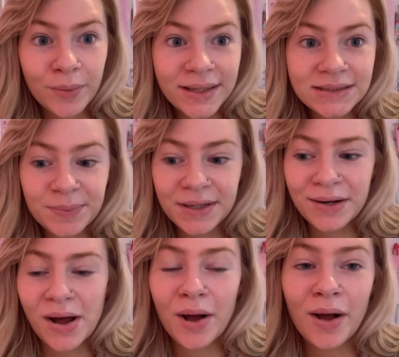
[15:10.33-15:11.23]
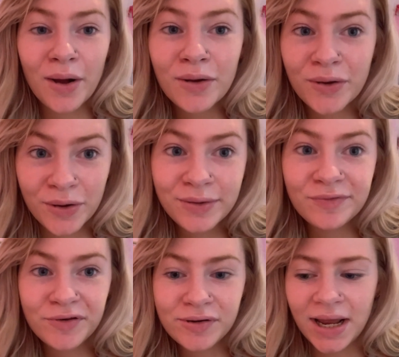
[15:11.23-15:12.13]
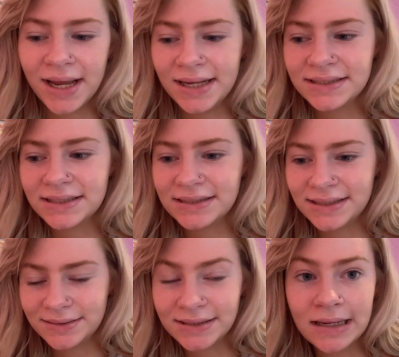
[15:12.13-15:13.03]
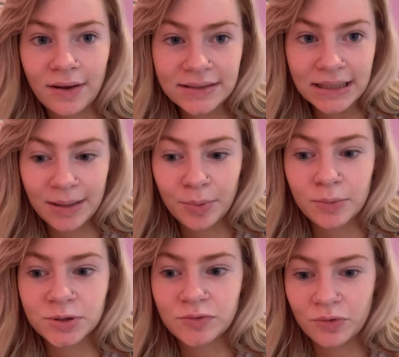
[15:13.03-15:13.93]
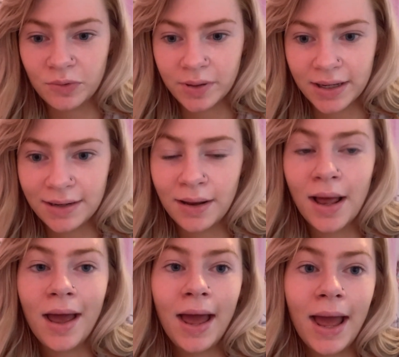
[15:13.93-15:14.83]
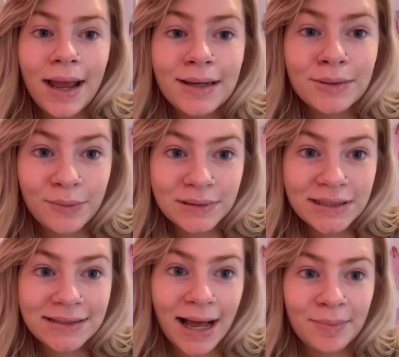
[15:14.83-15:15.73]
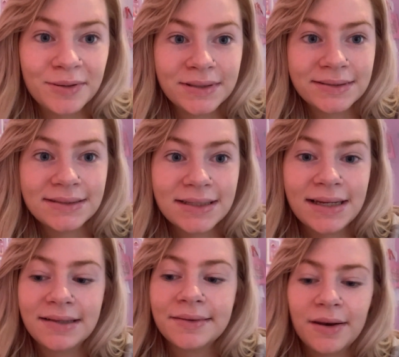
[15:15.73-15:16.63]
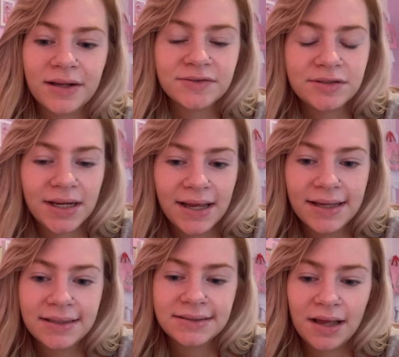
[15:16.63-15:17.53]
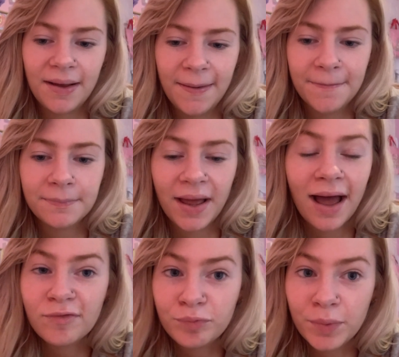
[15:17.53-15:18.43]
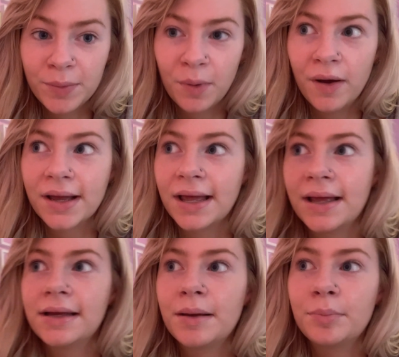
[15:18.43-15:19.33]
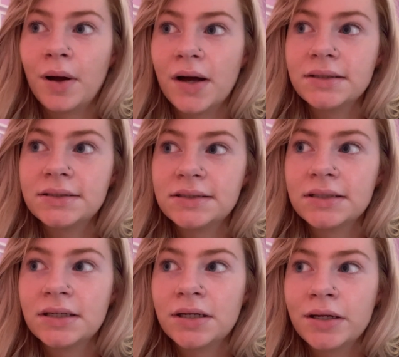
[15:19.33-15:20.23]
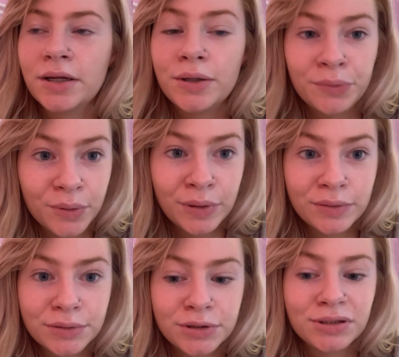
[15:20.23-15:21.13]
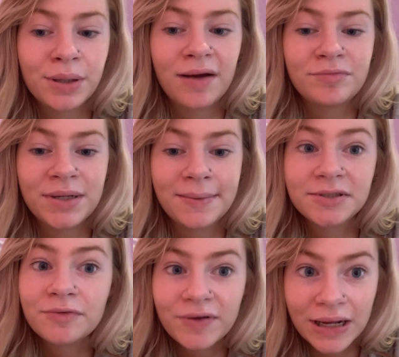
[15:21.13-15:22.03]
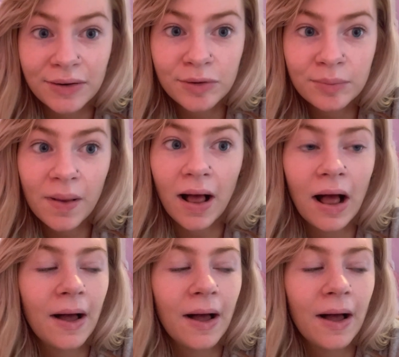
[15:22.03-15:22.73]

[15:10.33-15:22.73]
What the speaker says: it's been a good few days since that last clip was recorded. A lot has happened in the last few days. I have been working, but not a lot, so I haven't been able to film.